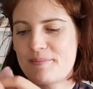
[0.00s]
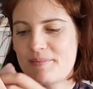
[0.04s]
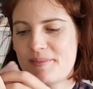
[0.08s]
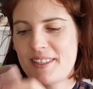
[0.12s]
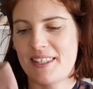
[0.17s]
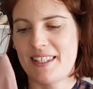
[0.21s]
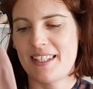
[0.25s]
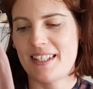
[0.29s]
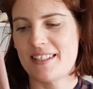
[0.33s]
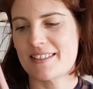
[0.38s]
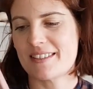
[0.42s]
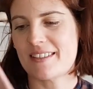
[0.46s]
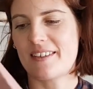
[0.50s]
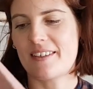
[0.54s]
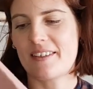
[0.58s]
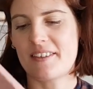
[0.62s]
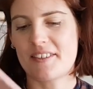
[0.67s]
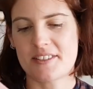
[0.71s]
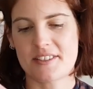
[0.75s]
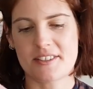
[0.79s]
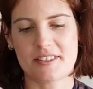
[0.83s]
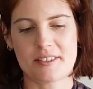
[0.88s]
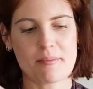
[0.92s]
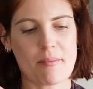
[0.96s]
These are
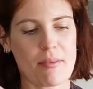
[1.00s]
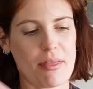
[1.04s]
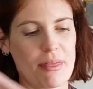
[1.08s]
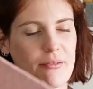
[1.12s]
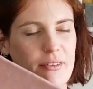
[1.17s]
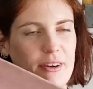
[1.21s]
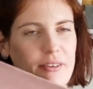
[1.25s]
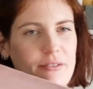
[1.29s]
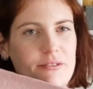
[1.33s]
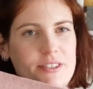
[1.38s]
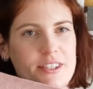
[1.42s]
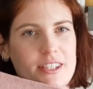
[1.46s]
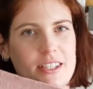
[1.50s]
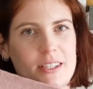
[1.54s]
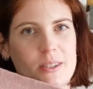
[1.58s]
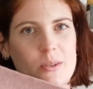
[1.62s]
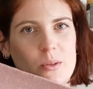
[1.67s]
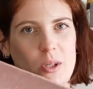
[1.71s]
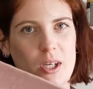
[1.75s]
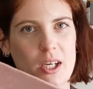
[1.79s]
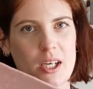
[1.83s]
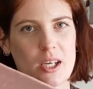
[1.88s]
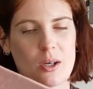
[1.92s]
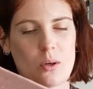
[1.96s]
some
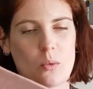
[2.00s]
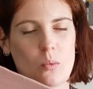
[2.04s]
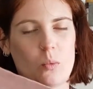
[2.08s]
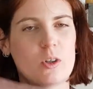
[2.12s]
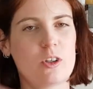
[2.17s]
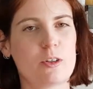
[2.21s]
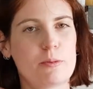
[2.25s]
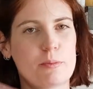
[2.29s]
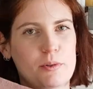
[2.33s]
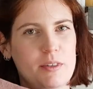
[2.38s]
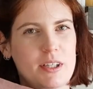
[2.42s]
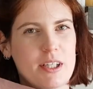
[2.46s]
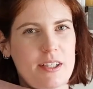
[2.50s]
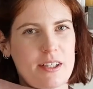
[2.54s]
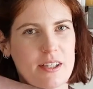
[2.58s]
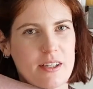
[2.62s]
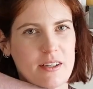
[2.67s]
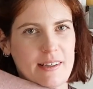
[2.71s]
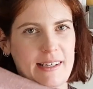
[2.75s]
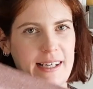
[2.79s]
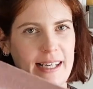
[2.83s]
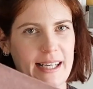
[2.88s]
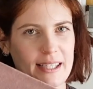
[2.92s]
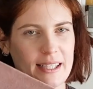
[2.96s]
thrifted wool
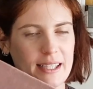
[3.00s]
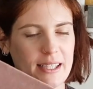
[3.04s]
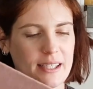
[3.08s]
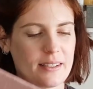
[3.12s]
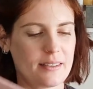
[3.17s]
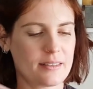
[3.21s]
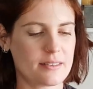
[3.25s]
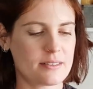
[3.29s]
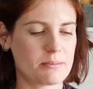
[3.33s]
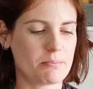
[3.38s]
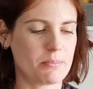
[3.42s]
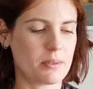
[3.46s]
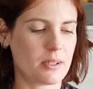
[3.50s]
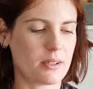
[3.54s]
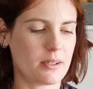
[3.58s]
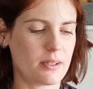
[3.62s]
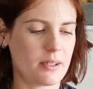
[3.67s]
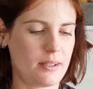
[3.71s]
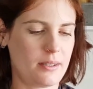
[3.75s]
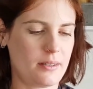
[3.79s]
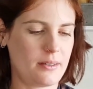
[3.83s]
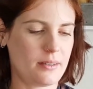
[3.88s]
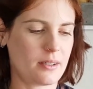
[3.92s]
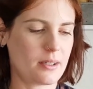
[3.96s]
merino leggings
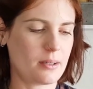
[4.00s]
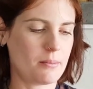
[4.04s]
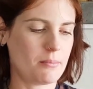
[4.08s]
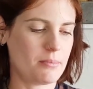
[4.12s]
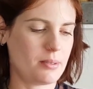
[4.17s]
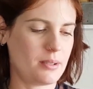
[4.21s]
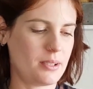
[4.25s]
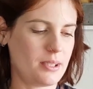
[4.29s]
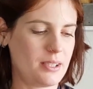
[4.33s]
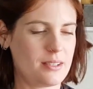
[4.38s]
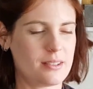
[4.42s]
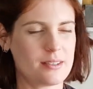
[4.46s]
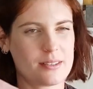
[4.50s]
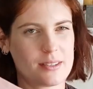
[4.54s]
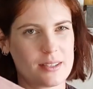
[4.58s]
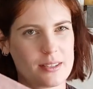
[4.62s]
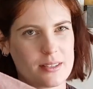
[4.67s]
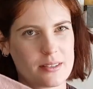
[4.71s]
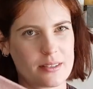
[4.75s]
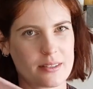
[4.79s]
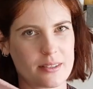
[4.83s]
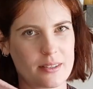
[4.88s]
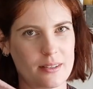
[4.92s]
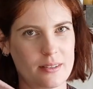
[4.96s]
by the company
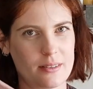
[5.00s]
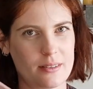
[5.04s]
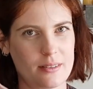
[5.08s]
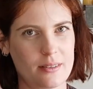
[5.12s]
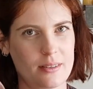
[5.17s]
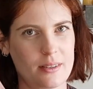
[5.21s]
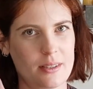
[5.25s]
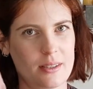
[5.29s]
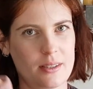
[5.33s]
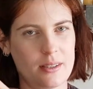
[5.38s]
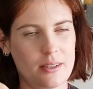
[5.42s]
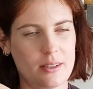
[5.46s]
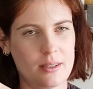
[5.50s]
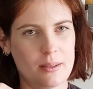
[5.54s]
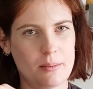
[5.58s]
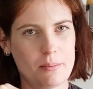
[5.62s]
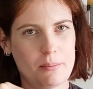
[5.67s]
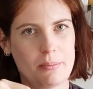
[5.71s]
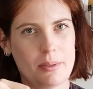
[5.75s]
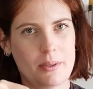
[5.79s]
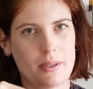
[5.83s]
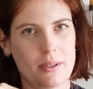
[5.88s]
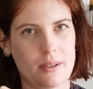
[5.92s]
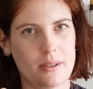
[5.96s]
Siskin
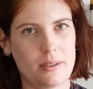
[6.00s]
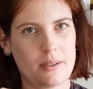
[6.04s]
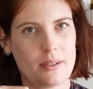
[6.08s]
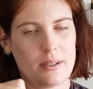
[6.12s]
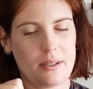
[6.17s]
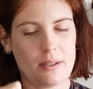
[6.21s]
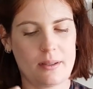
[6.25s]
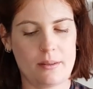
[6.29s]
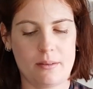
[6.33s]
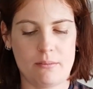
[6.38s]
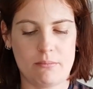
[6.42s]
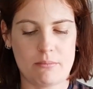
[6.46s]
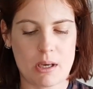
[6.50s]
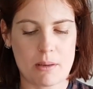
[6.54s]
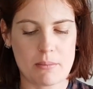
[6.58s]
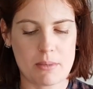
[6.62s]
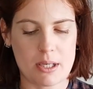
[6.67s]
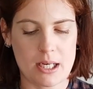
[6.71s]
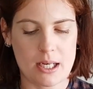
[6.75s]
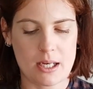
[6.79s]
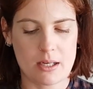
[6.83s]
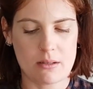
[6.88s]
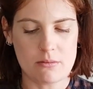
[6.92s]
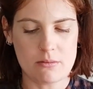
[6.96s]
by Mama
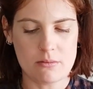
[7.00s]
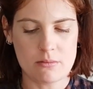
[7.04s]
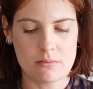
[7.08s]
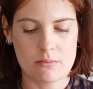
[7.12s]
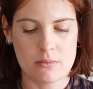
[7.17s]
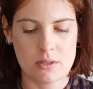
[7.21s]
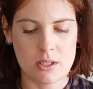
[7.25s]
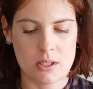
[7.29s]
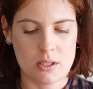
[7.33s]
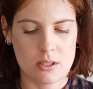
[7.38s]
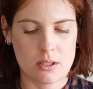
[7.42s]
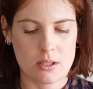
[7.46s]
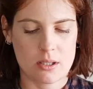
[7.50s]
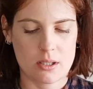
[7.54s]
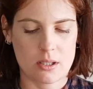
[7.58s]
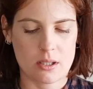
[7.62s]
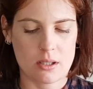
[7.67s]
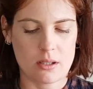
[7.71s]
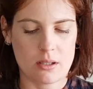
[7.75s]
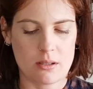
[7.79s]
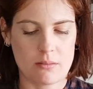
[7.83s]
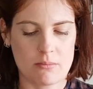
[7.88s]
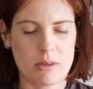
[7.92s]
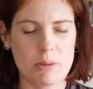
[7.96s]
Owl.
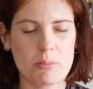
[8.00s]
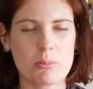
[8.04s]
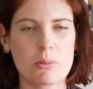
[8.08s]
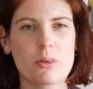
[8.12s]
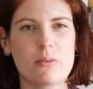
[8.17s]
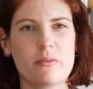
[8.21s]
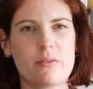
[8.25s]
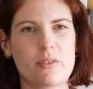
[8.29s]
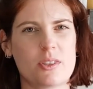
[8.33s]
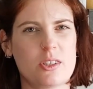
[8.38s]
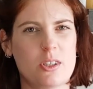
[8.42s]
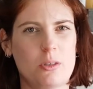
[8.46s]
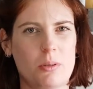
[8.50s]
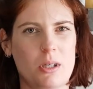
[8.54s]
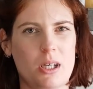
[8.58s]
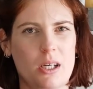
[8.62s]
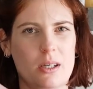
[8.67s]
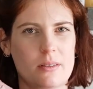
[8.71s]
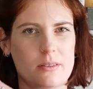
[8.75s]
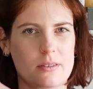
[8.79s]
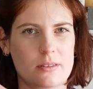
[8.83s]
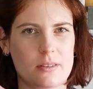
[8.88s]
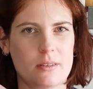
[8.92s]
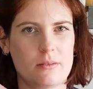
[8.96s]
I bought them for
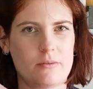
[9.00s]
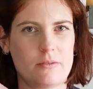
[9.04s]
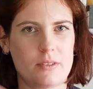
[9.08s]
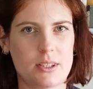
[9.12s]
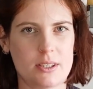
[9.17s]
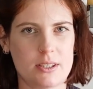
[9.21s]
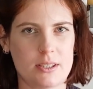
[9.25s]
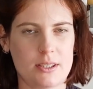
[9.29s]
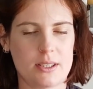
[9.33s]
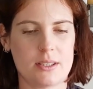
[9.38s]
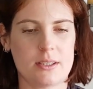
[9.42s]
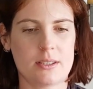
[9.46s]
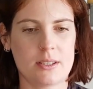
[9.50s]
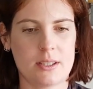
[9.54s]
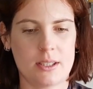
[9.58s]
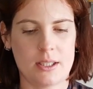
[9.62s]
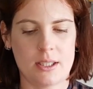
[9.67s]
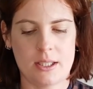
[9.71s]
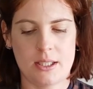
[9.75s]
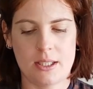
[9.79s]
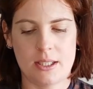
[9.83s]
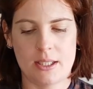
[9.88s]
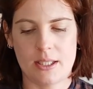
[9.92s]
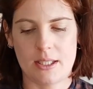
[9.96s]
£2 on Vinted,
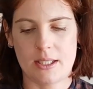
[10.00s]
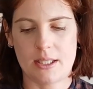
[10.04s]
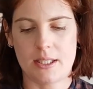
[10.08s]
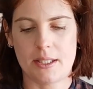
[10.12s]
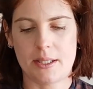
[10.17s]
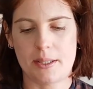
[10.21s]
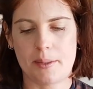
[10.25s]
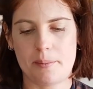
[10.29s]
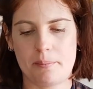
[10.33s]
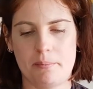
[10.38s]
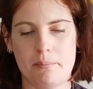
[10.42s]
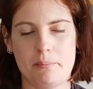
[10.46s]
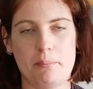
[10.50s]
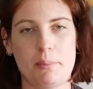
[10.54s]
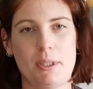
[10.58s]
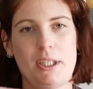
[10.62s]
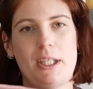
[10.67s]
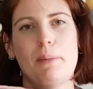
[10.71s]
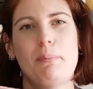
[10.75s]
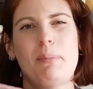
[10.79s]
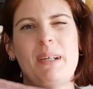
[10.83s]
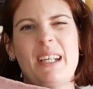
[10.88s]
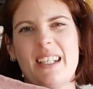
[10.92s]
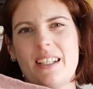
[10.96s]
but
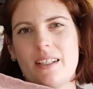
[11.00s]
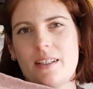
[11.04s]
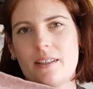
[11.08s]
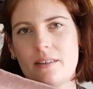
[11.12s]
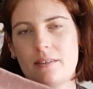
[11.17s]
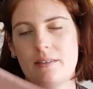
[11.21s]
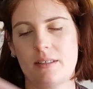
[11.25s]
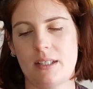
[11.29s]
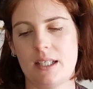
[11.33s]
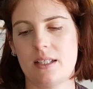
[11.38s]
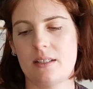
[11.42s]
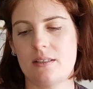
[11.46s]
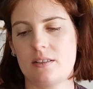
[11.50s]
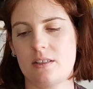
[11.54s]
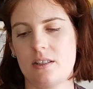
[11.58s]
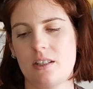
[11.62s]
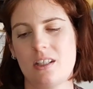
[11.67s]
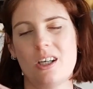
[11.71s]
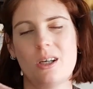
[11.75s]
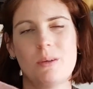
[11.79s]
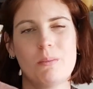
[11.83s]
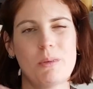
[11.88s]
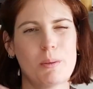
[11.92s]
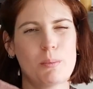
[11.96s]
they're pink. And, you
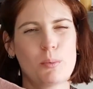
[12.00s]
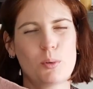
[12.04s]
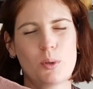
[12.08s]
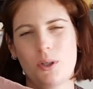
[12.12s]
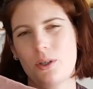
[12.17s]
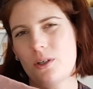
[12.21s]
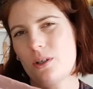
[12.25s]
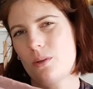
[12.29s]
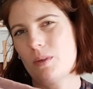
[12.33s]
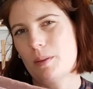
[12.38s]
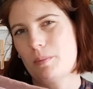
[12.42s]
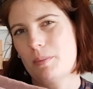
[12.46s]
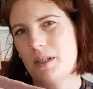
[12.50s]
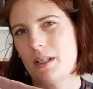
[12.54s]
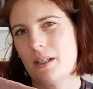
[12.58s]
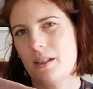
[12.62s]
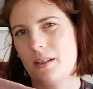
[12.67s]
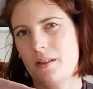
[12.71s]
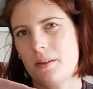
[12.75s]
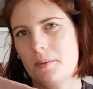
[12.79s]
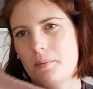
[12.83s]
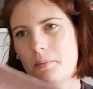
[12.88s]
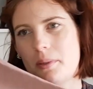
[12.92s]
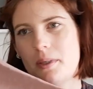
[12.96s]
know, my boy could wear
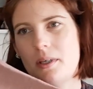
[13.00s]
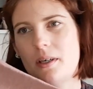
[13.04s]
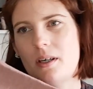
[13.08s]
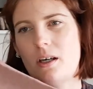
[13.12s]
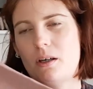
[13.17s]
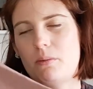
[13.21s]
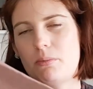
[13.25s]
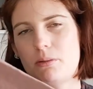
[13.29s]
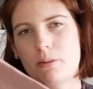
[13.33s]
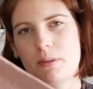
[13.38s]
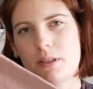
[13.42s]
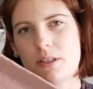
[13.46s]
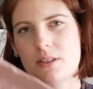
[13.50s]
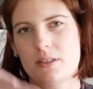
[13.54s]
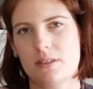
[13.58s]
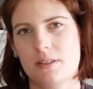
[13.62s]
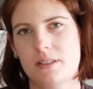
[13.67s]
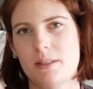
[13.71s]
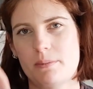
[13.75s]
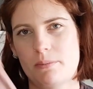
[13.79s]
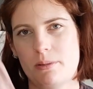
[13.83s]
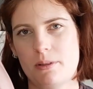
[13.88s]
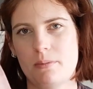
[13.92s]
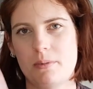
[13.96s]
pink, but I'll probably just
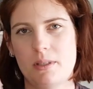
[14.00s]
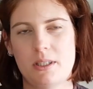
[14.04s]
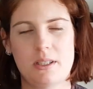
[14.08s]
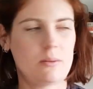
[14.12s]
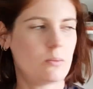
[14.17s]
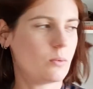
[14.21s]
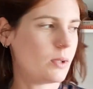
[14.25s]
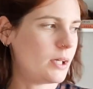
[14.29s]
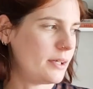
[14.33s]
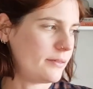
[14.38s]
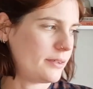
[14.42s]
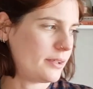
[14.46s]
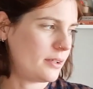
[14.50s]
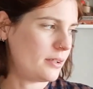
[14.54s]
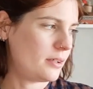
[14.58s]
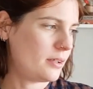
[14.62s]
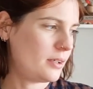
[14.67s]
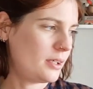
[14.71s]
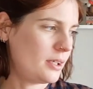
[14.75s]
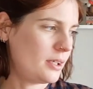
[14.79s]
dip them in whatever